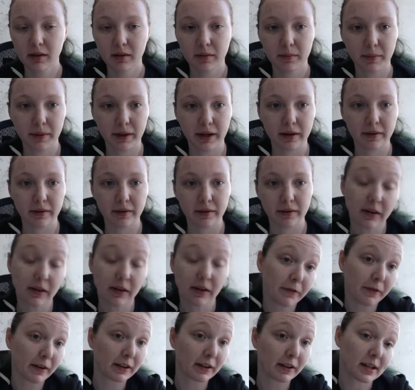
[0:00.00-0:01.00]
But yeah, if
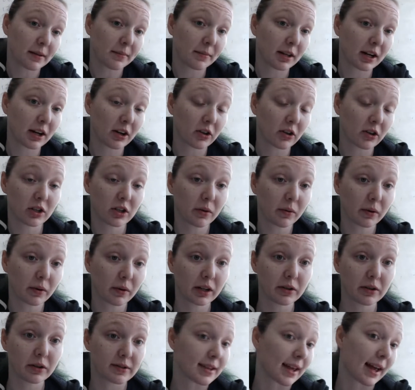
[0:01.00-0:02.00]
you found something else and you want to
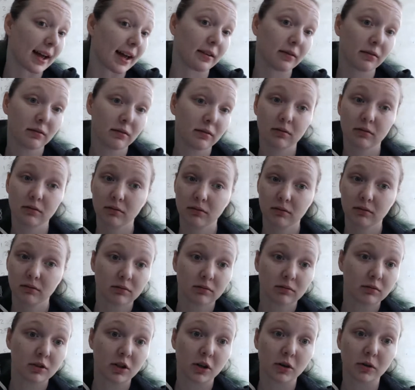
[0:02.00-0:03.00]
use that,
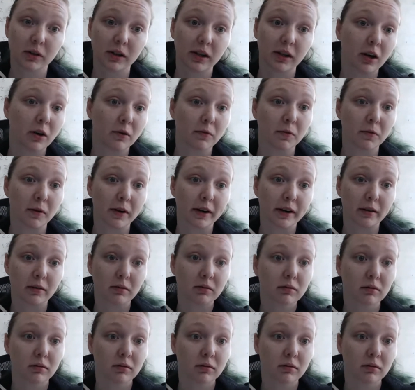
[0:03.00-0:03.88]
totally go for it.